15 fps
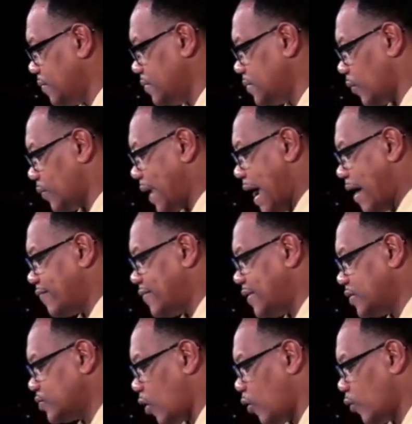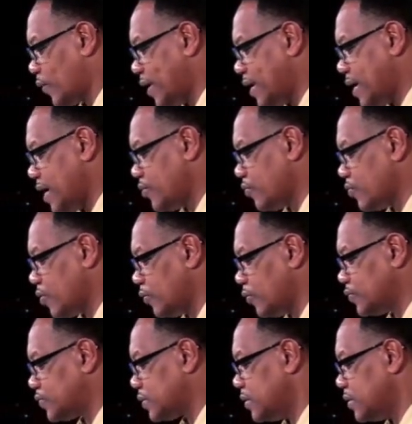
don't have these already in your notes.